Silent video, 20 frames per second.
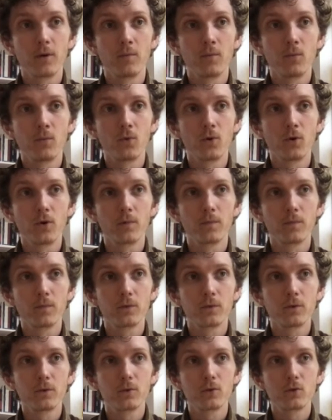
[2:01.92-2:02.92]
more
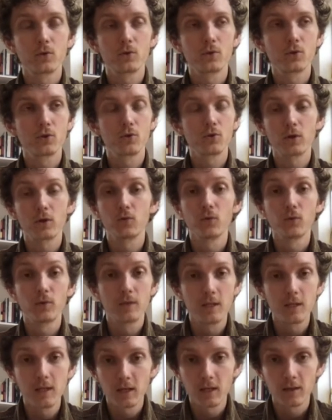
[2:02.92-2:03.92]
strict
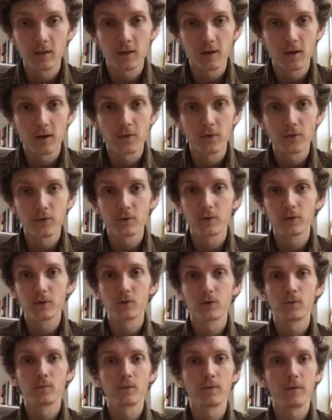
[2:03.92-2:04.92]
routine than others in
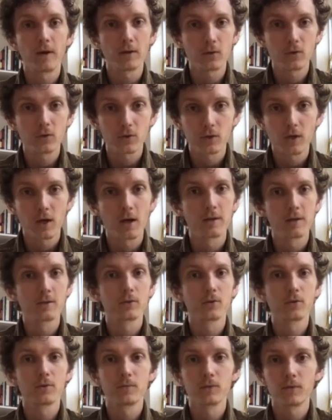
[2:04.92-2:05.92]
terms of exercise, in
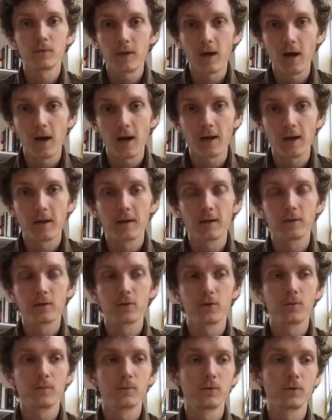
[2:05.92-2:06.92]
terms of diet, in
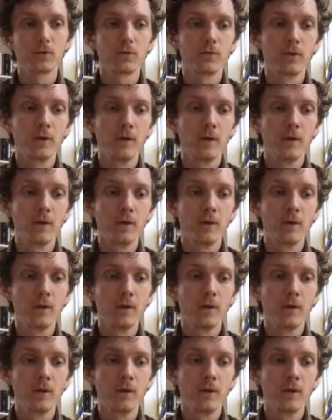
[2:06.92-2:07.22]
terms of